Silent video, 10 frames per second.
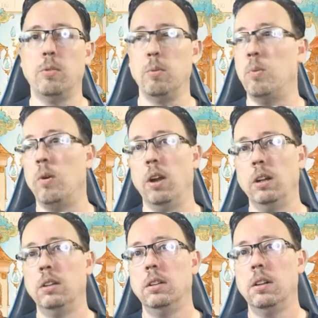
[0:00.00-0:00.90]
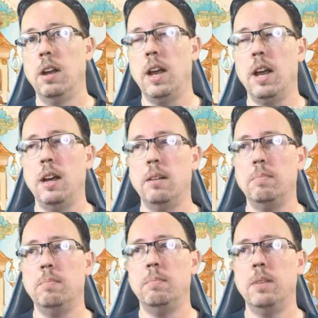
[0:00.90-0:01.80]
or more.
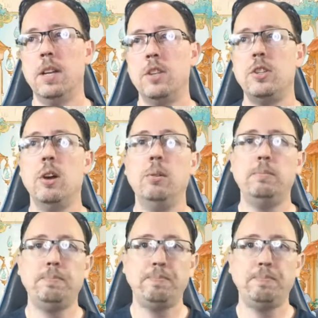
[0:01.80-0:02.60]
So